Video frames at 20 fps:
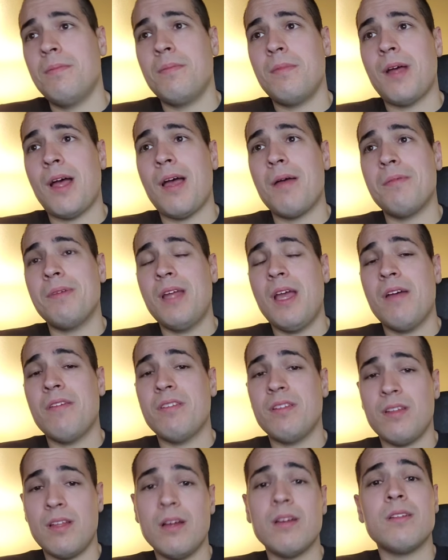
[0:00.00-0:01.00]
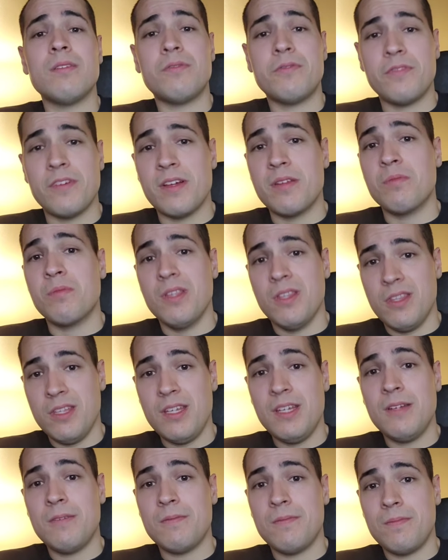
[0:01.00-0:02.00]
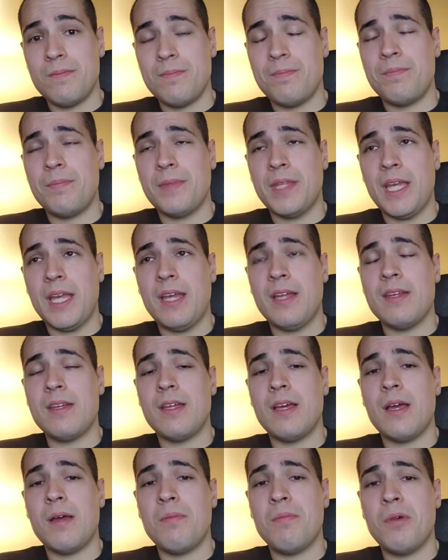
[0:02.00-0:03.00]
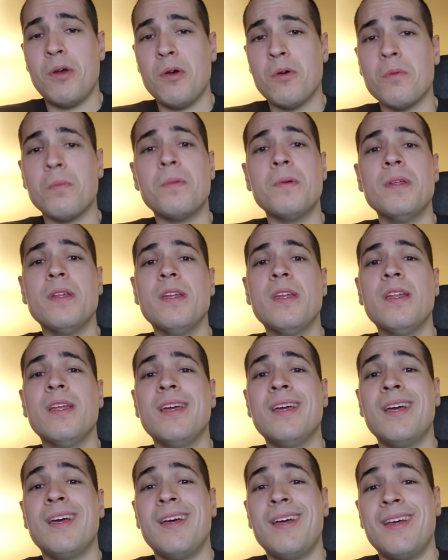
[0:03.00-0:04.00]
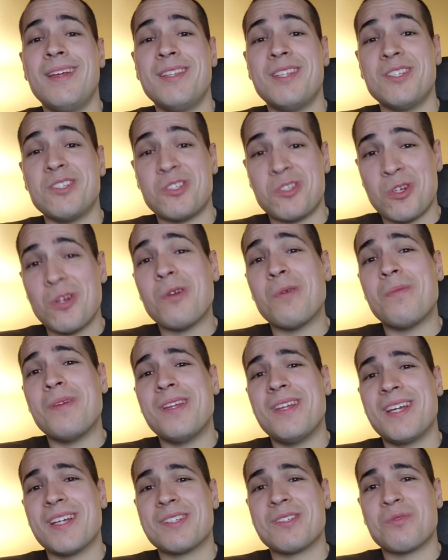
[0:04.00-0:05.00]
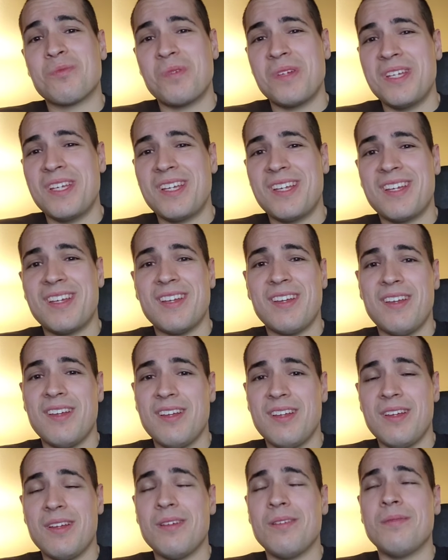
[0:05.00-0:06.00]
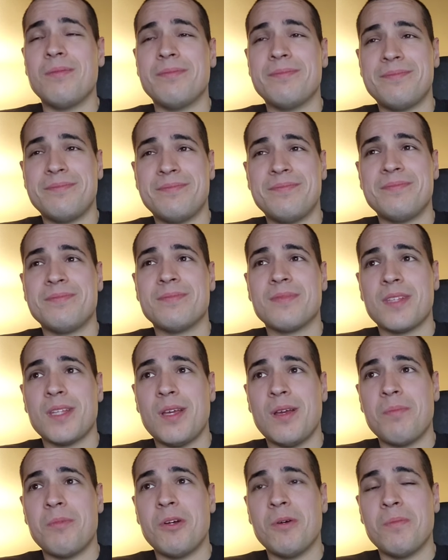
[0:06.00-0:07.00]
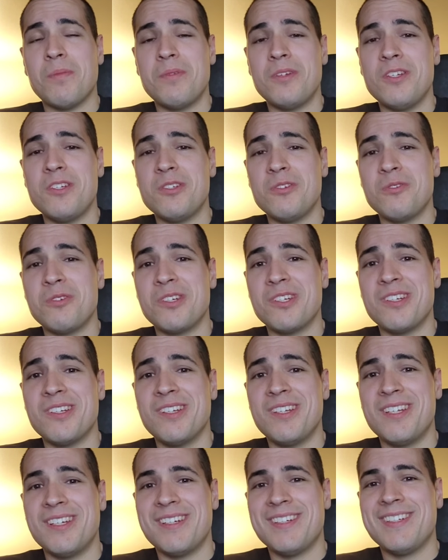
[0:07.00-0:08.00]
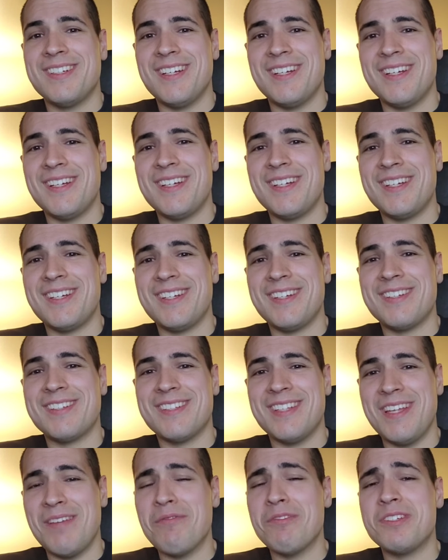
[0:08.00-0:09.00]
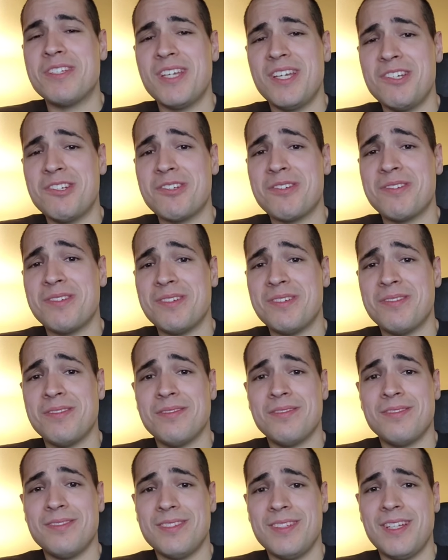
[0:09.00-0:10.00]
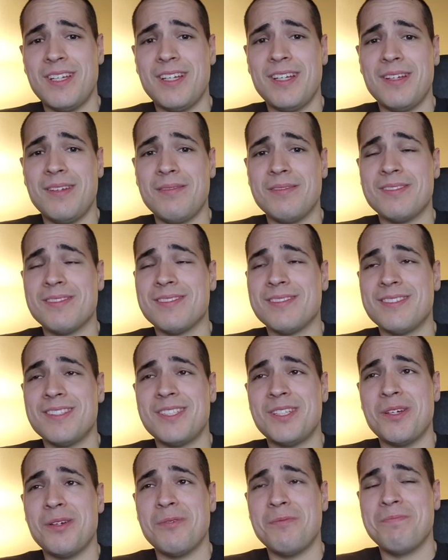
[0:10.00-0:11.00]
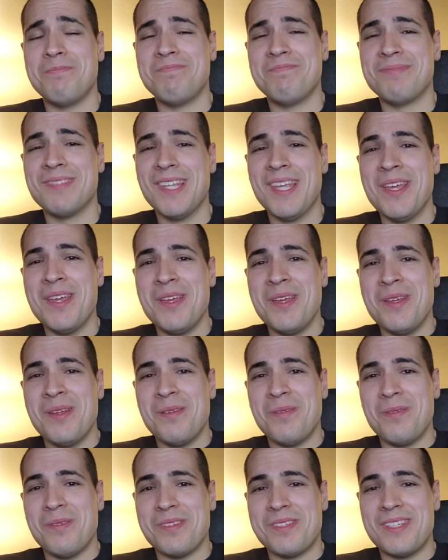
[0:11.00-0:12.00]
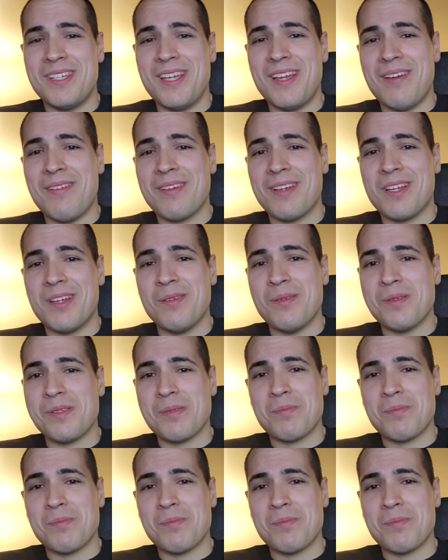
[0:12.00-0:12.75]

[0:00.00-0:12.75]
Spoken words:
I've been having a lot of fun with it, and I'm hoping this tournament next week, I'm hoping to do good. Invitational. So we'll see how it goes.